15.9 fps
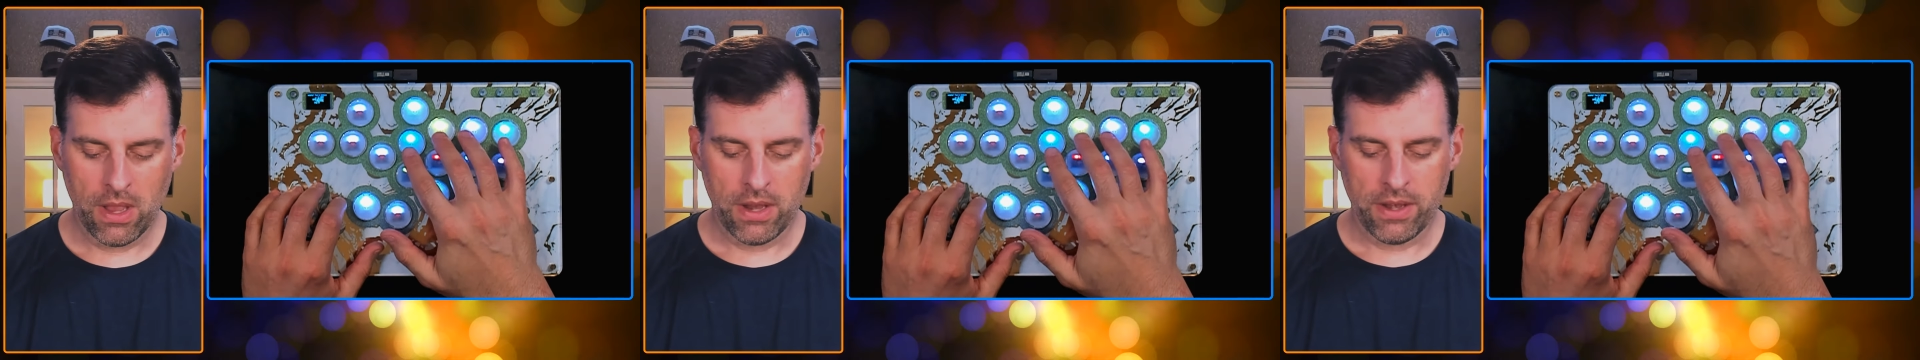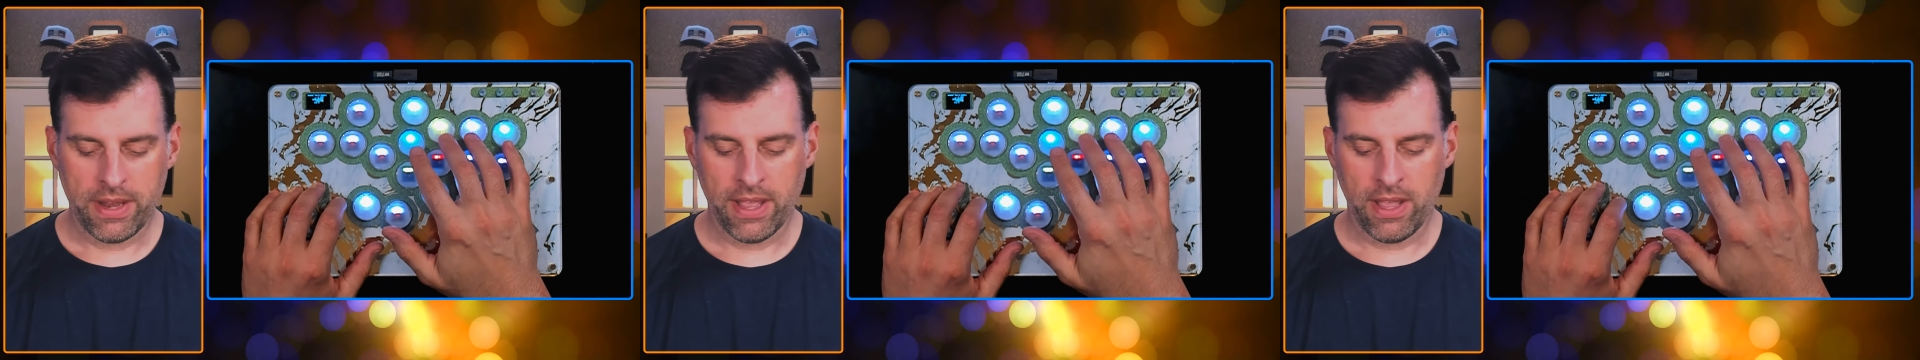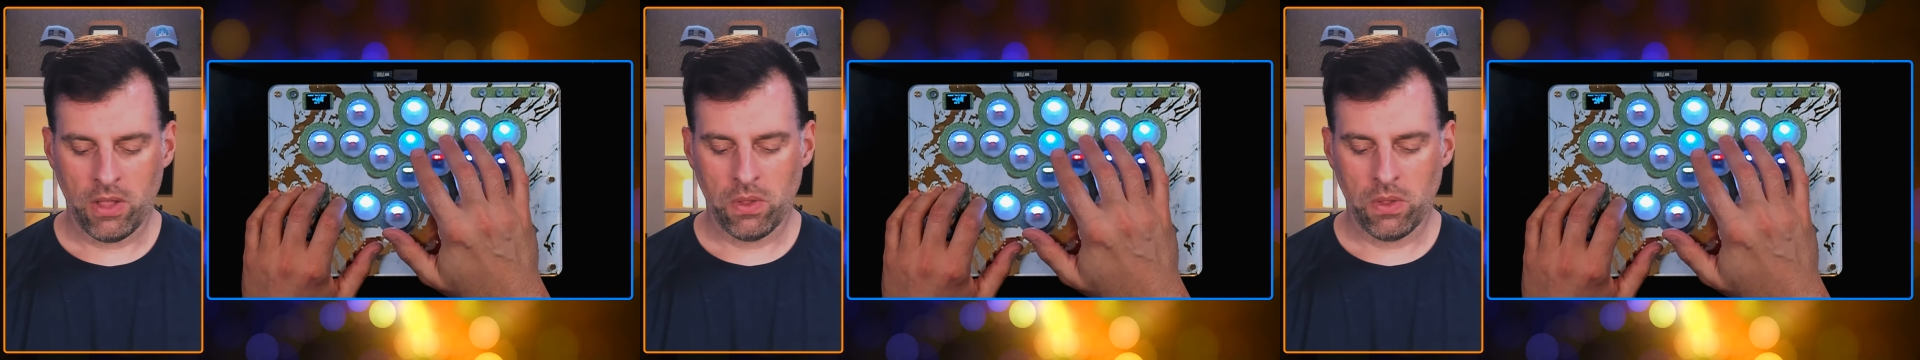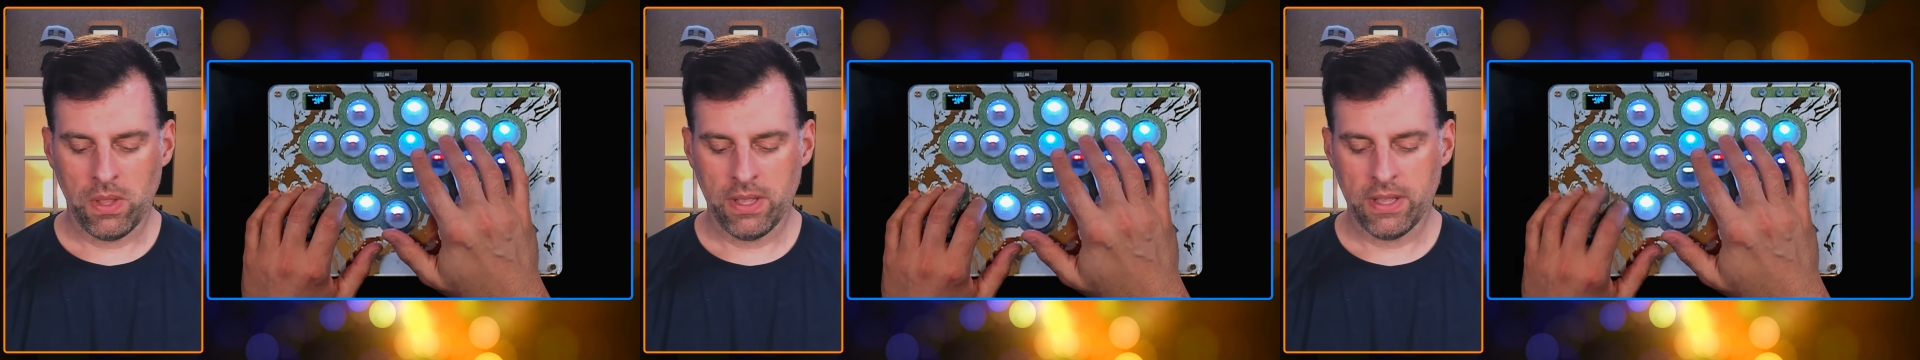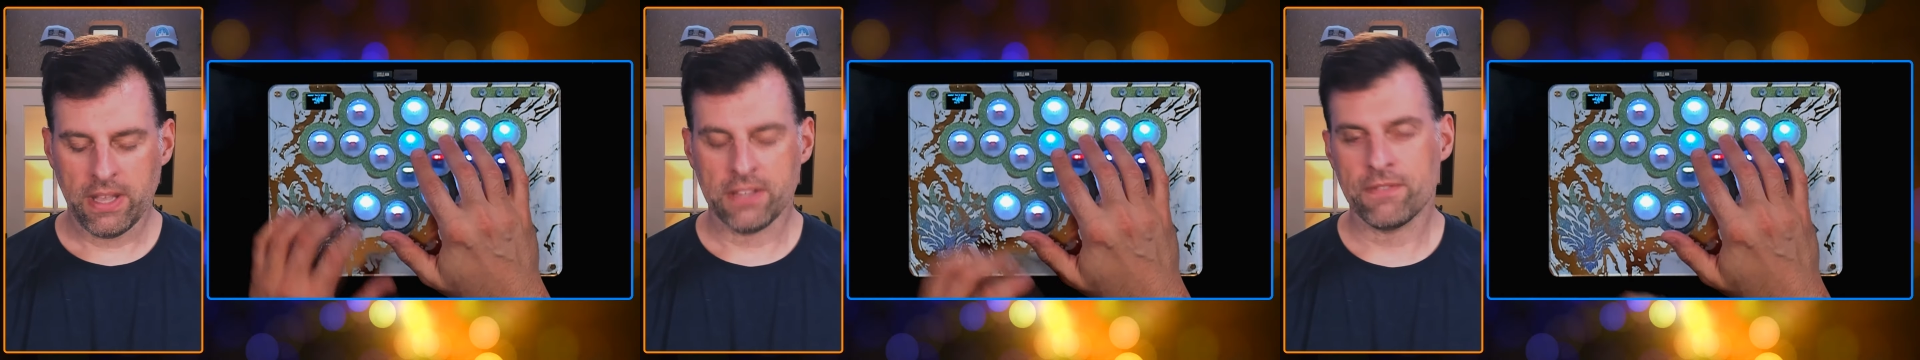Now,
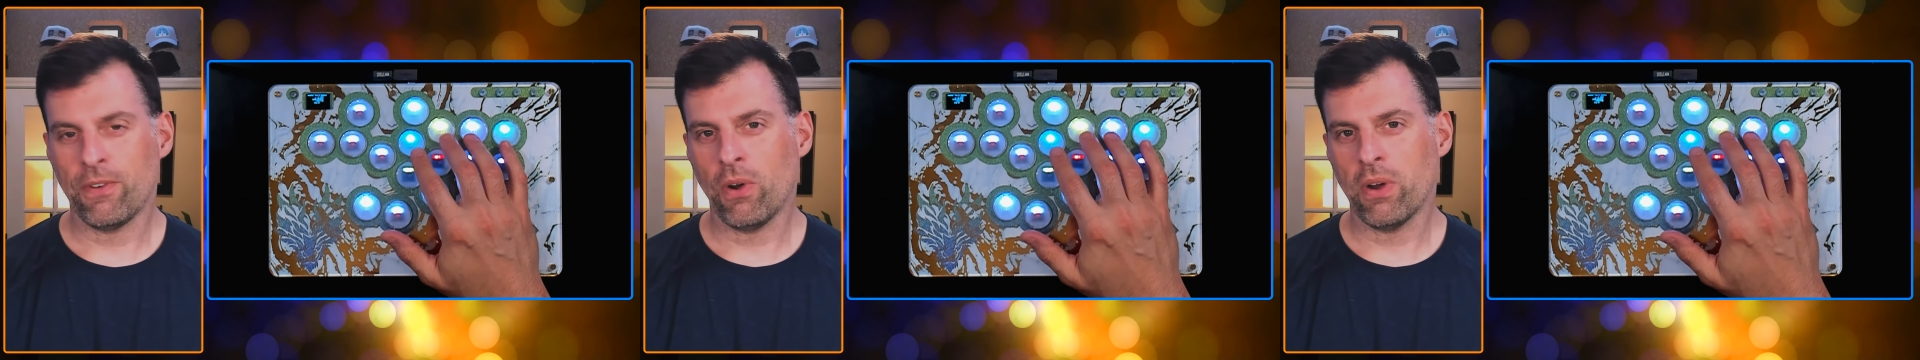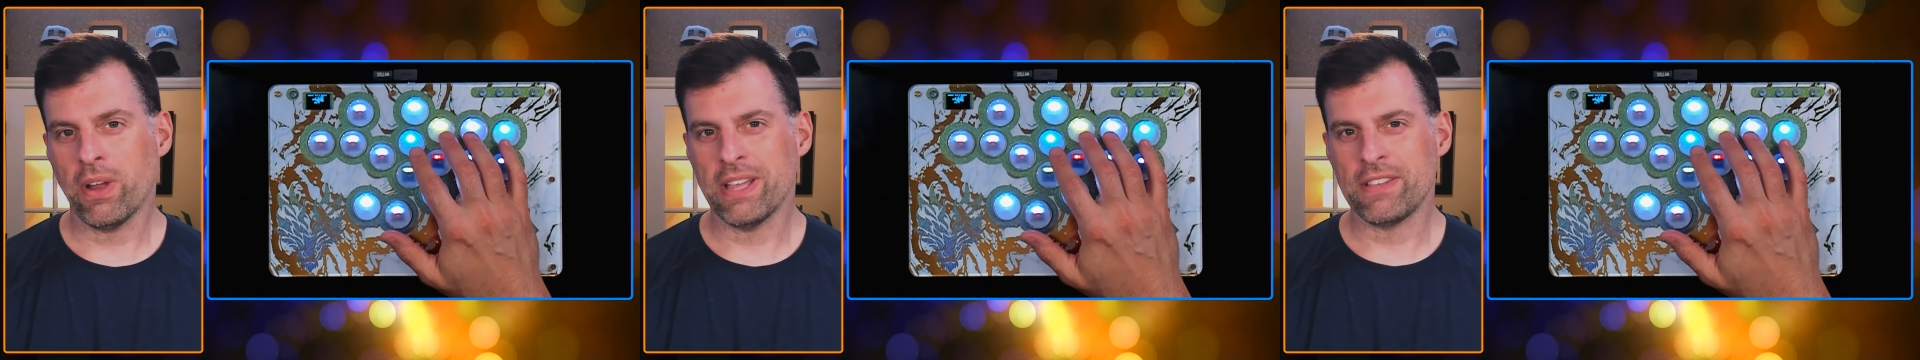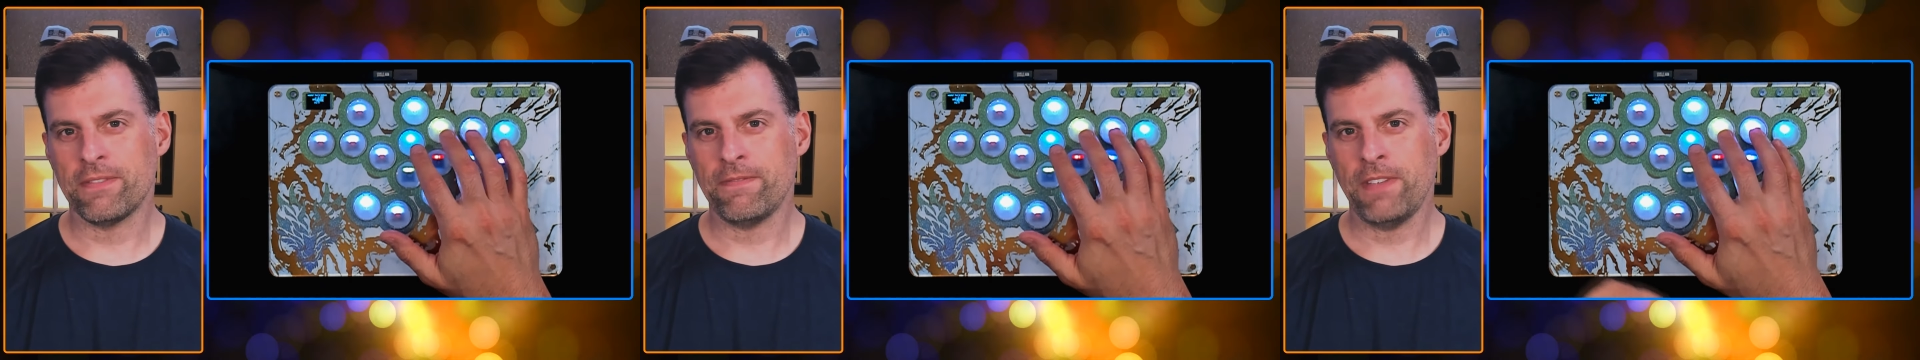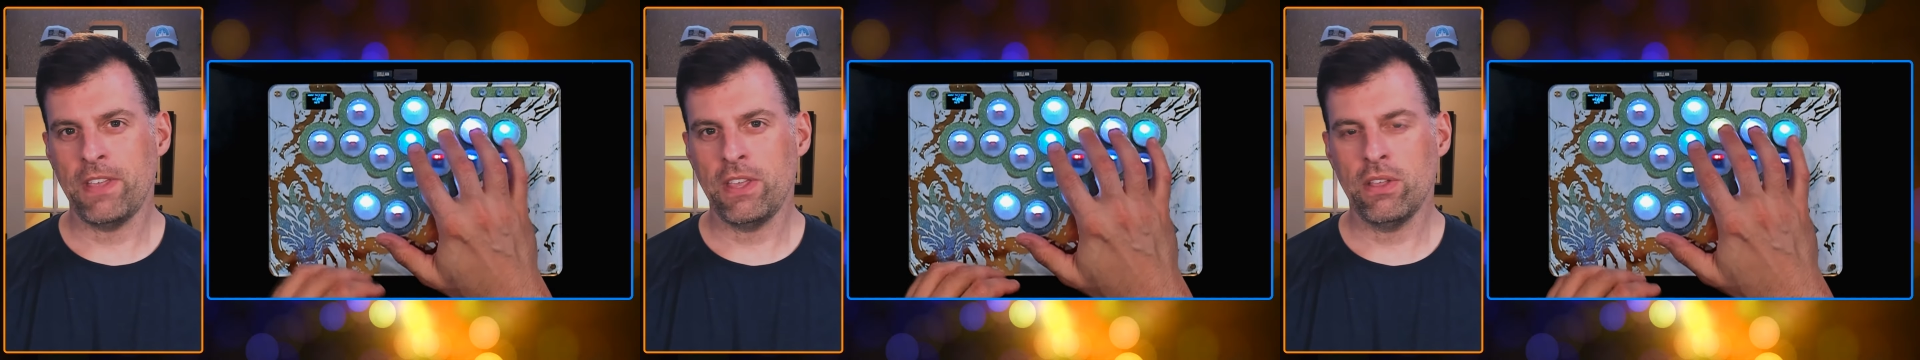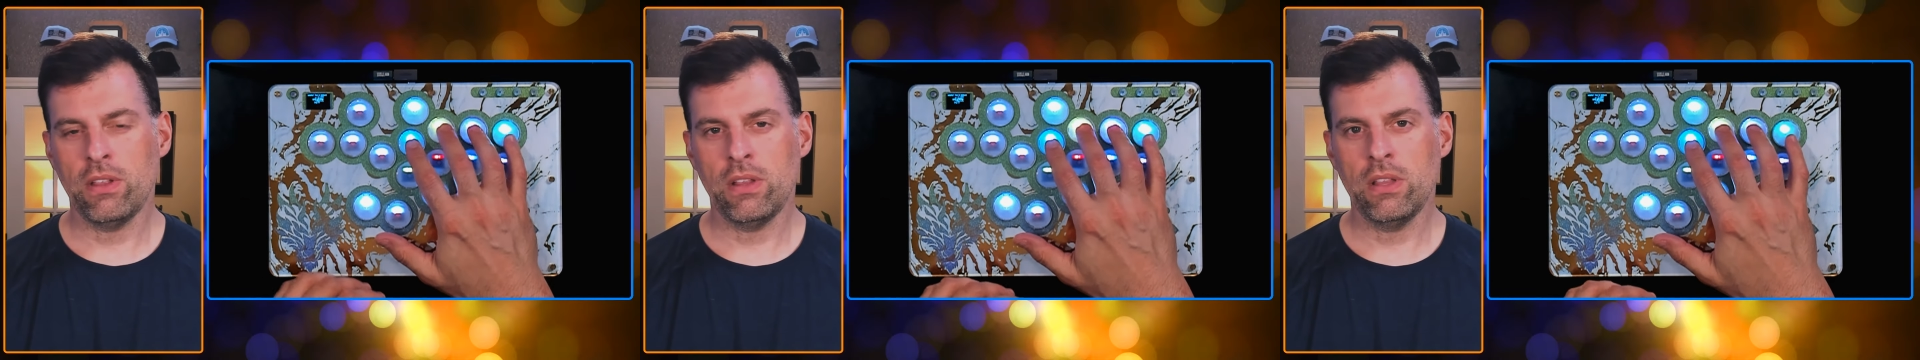as far as
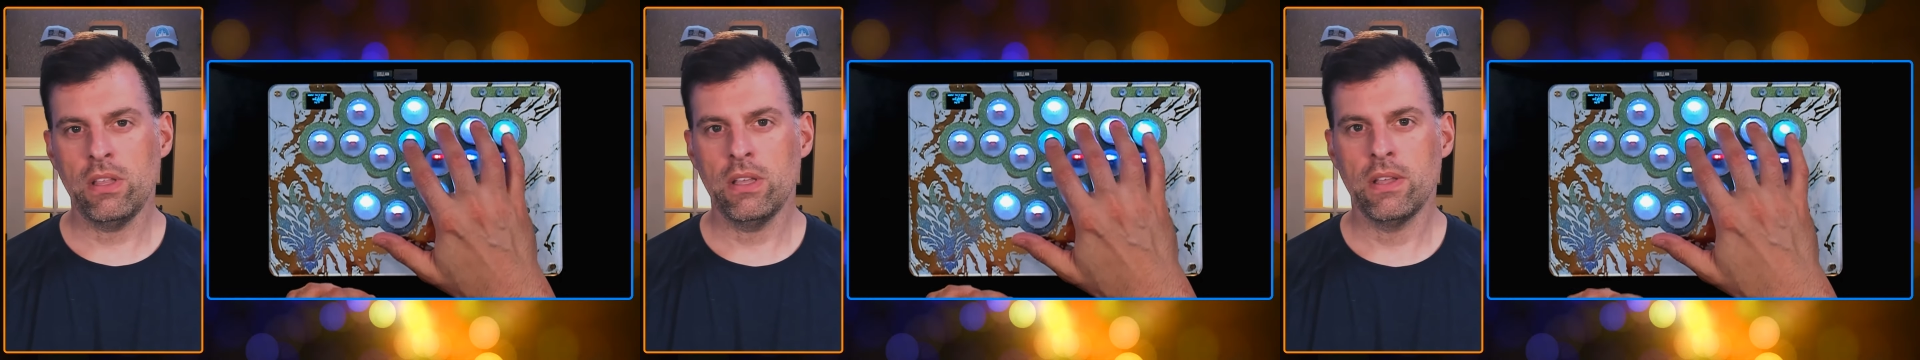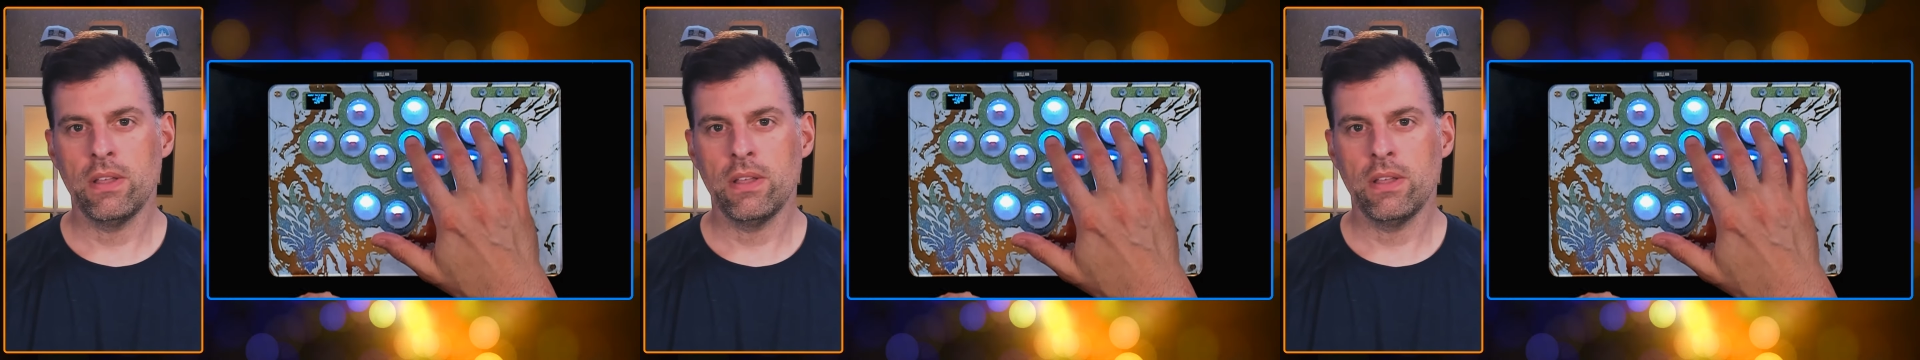feel,